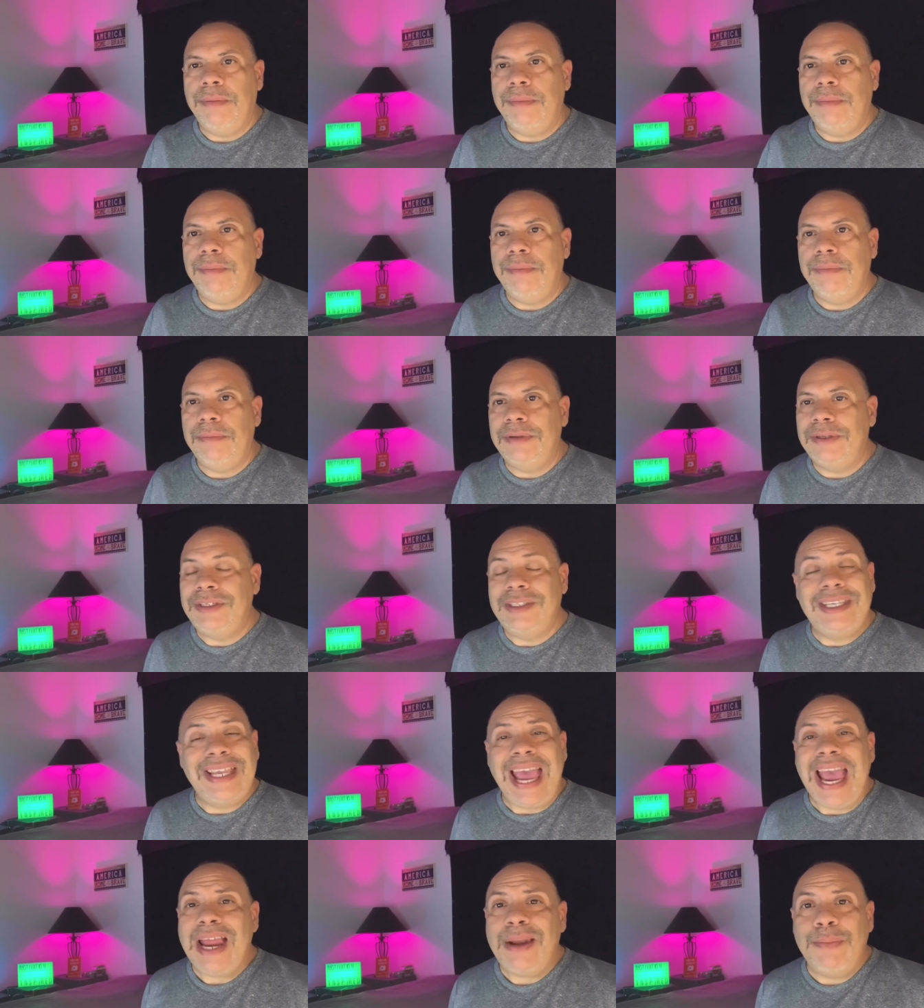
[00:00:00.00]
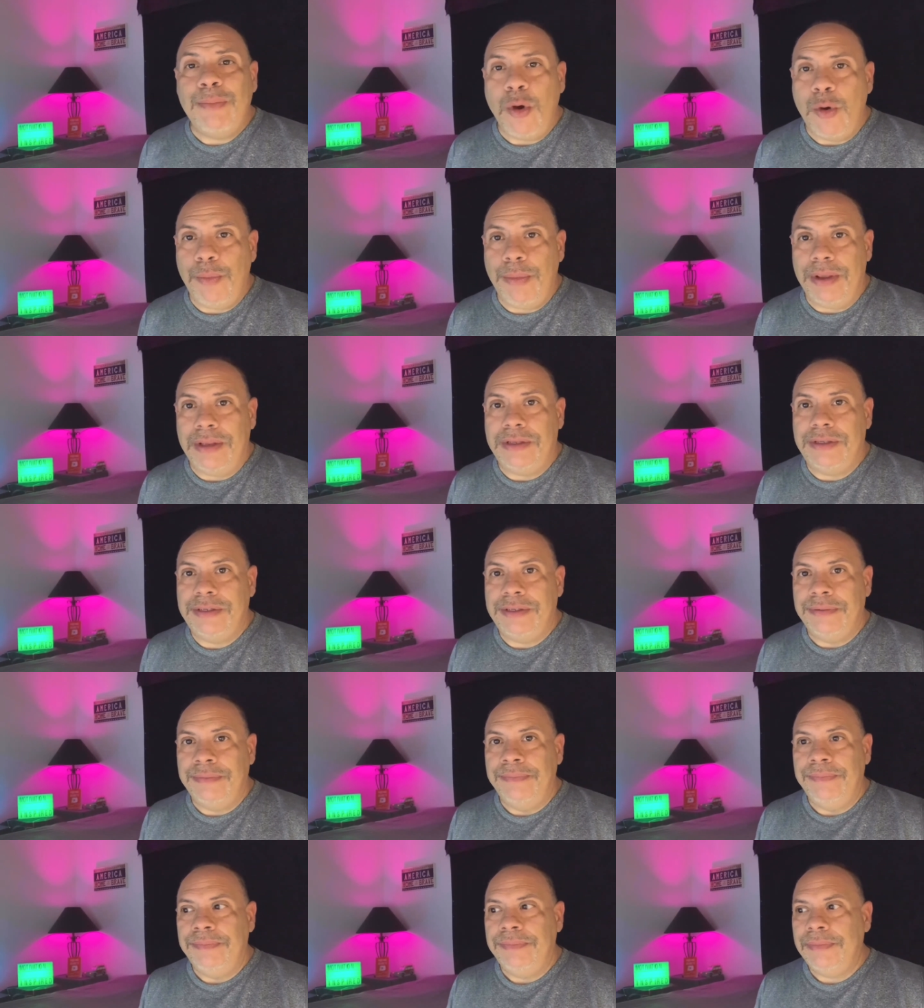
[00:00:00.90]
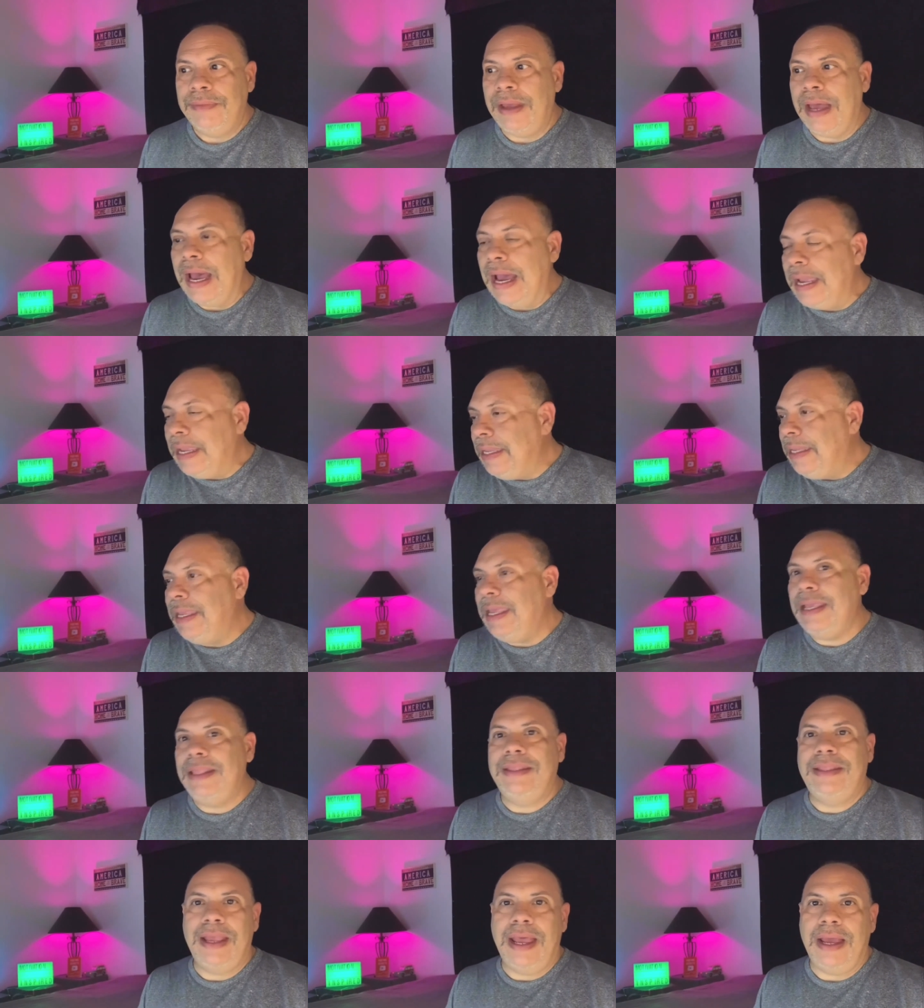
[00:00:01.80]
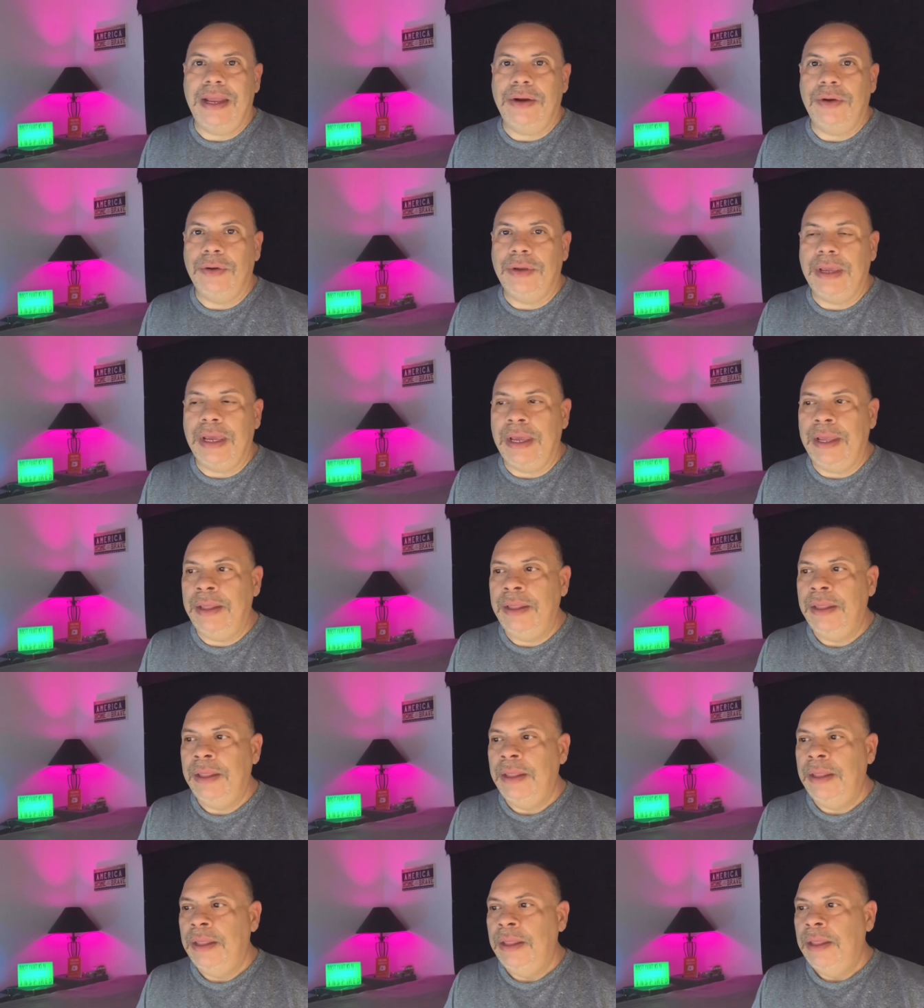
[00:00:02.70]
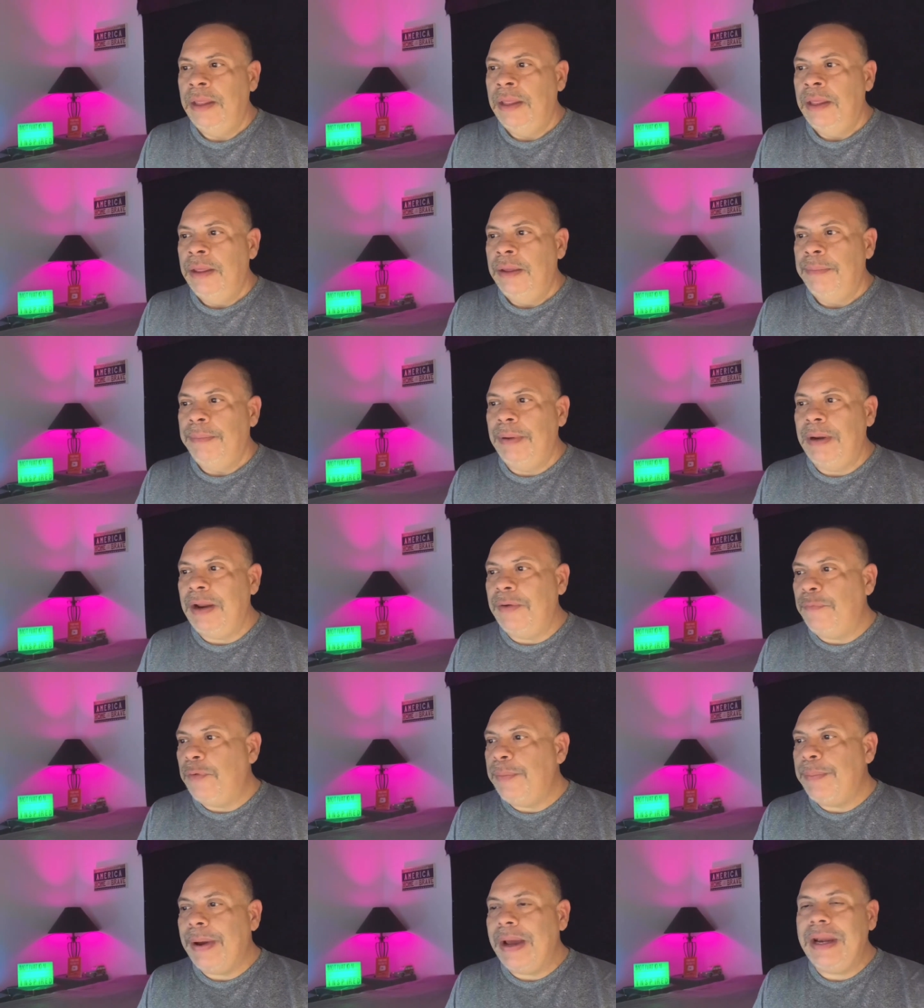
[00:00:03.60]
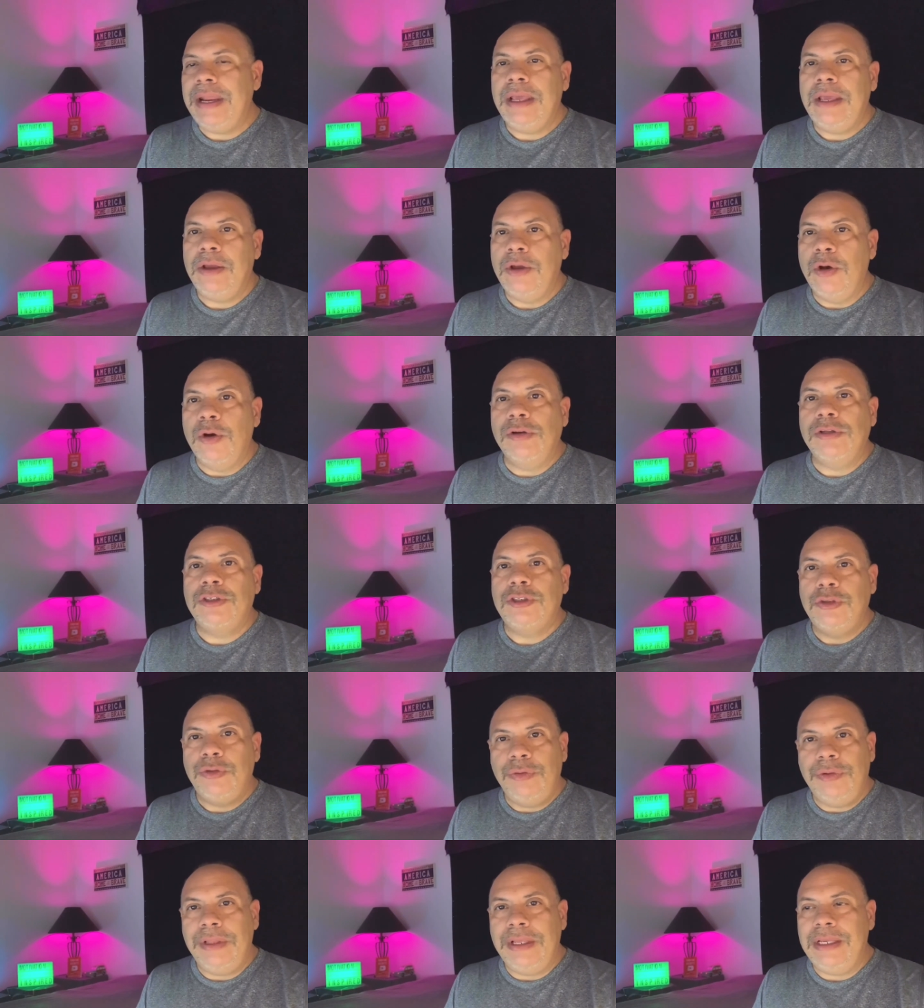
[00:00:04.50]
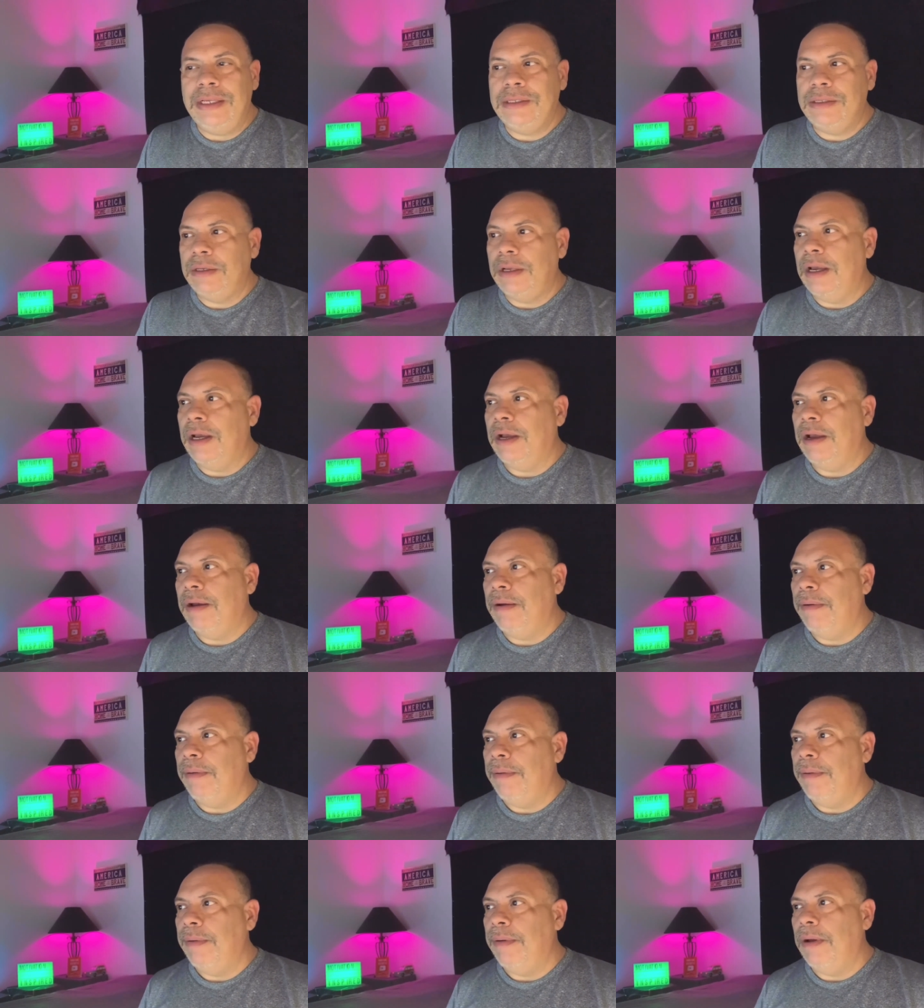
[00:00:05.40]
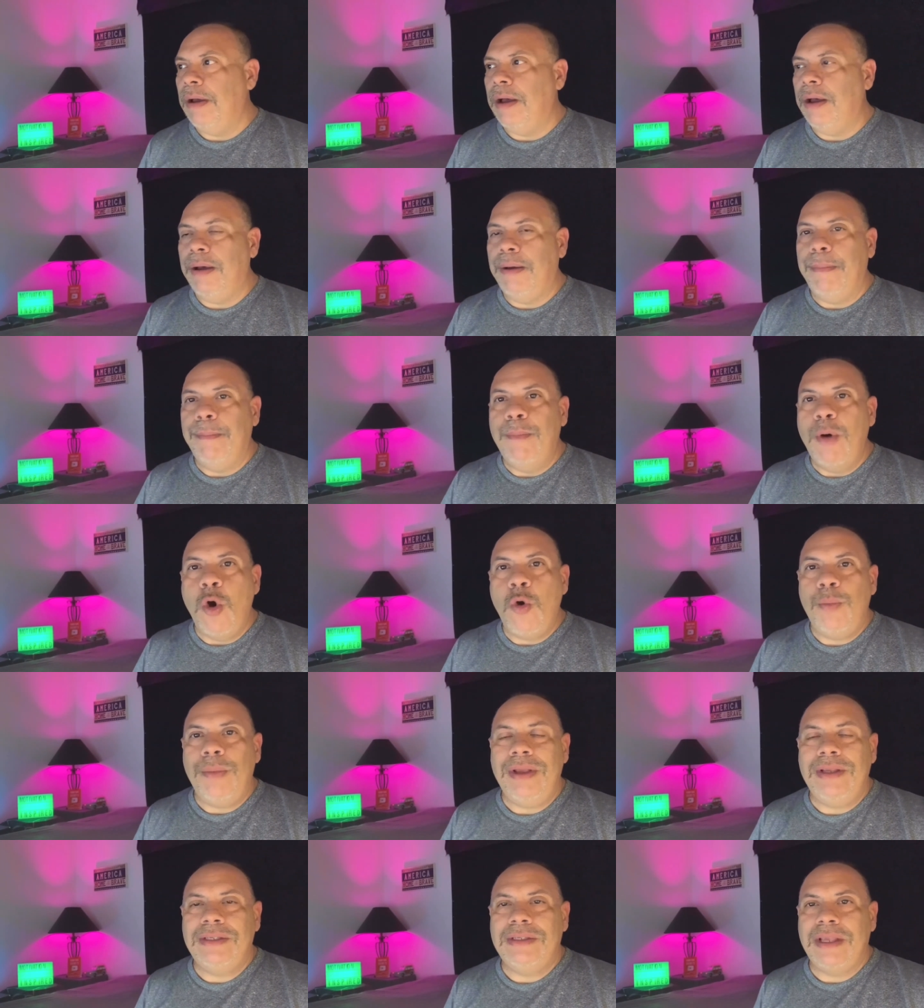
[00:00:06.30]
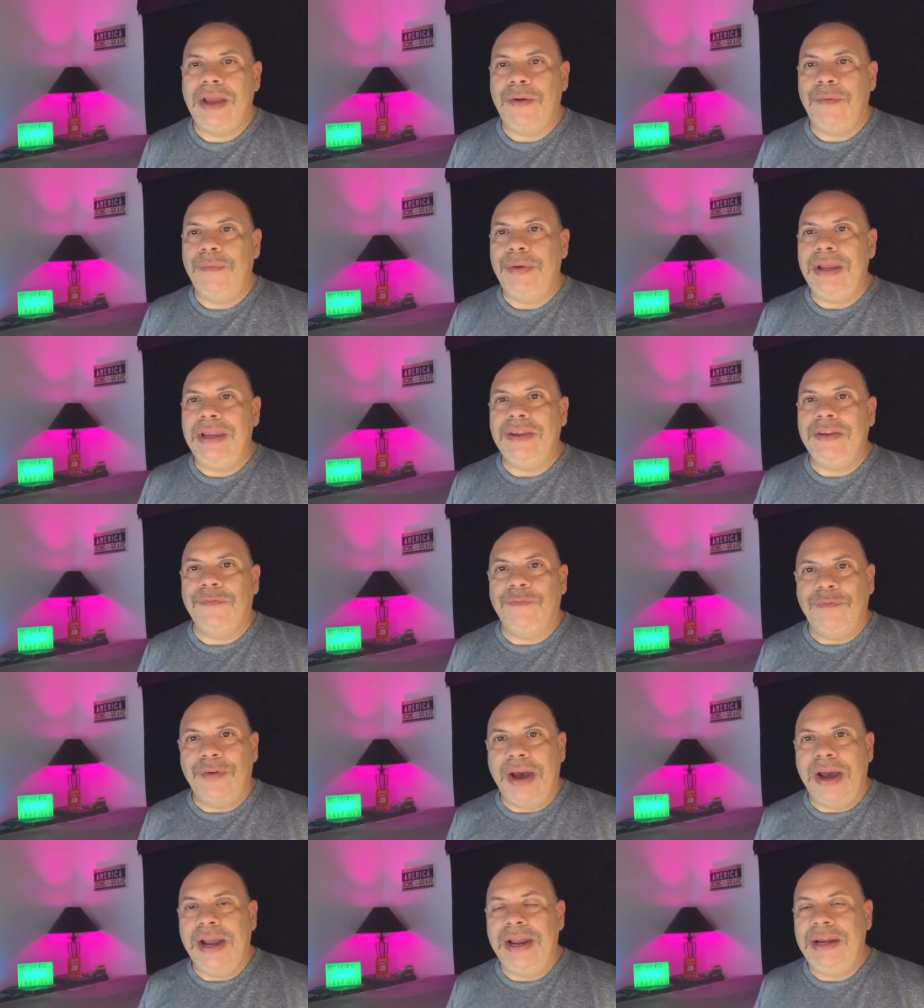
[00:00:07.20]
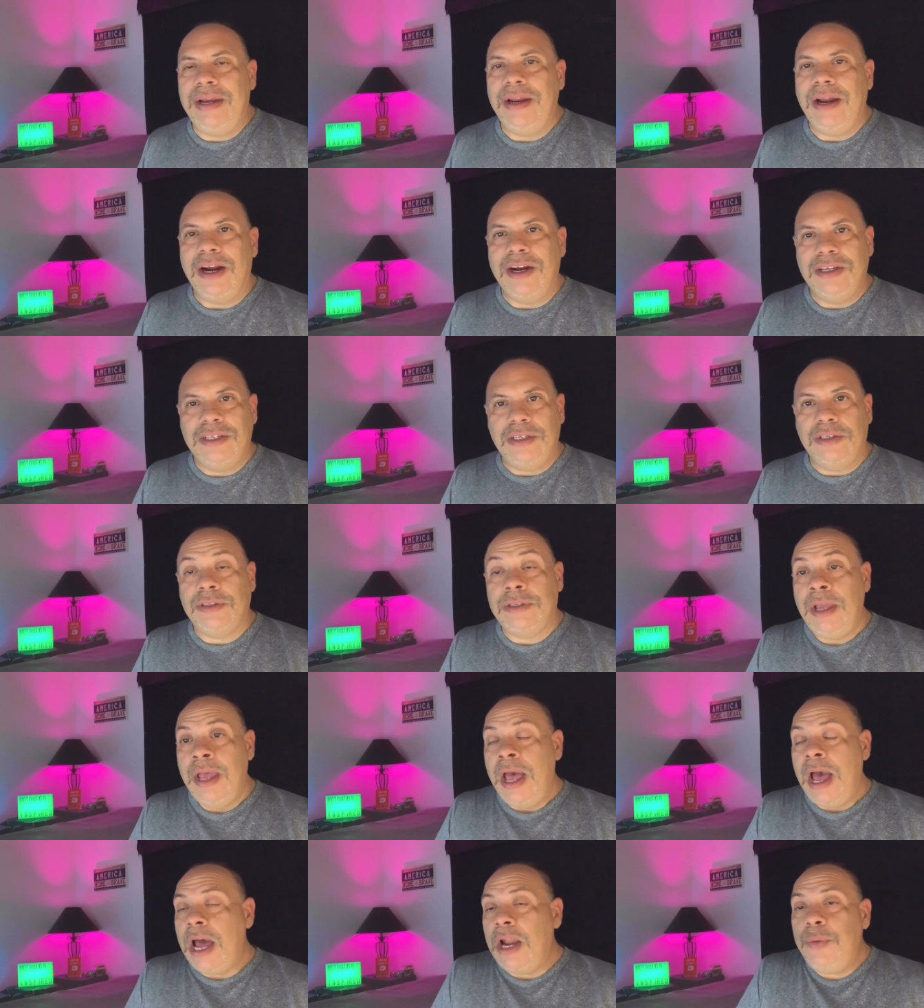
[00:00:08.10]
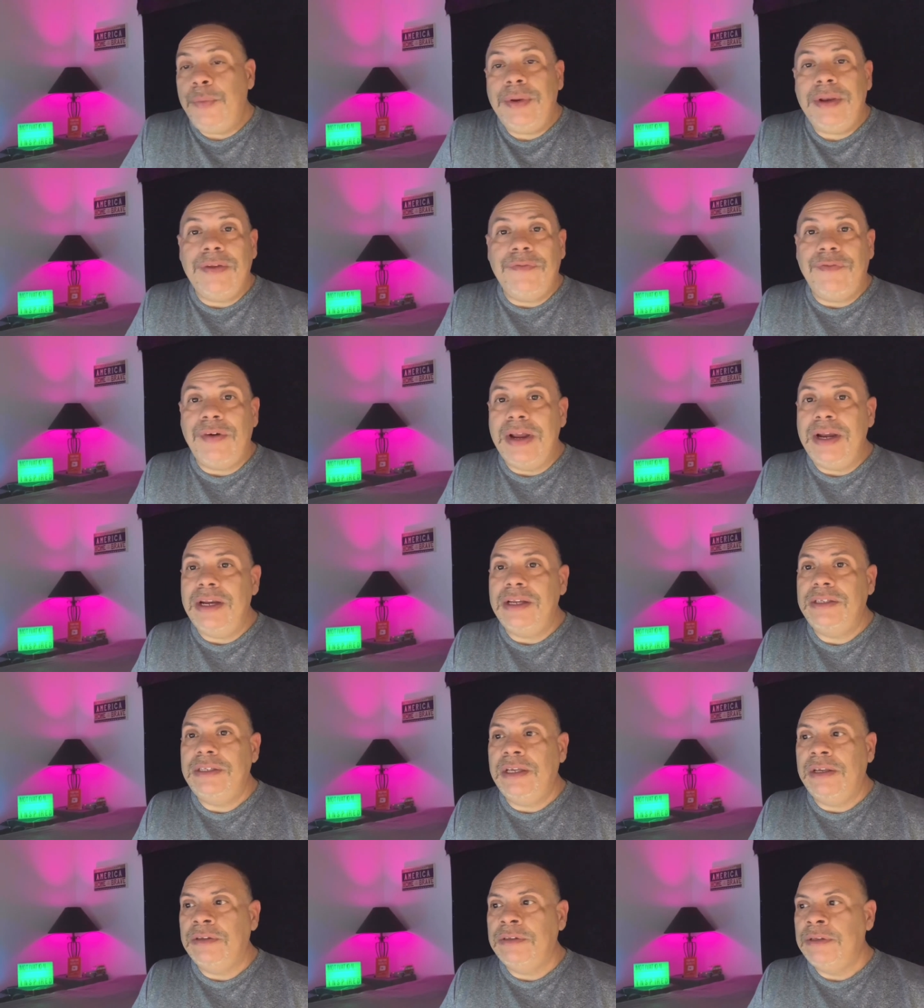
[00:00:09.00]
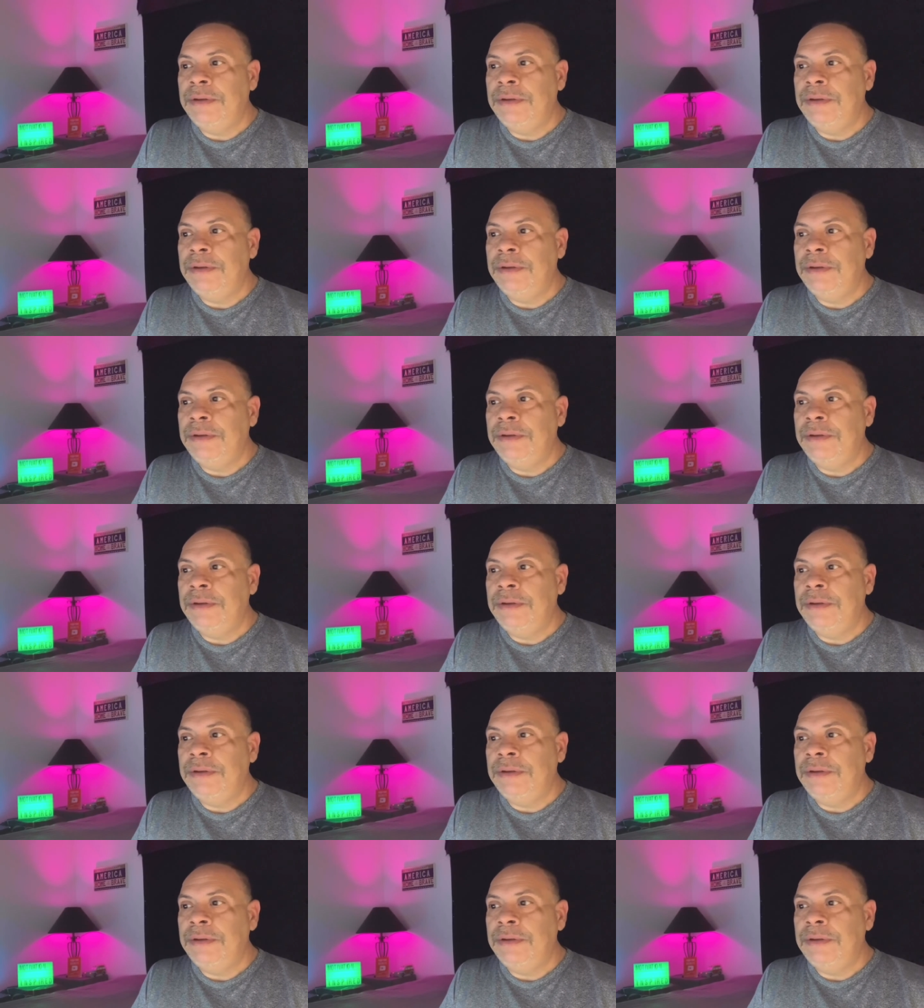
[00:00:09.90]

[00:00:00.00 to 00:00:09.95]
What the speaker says: sad moments. I get that, okay? But everybody goes through these moments that we define ourselves. How do we define ourselves?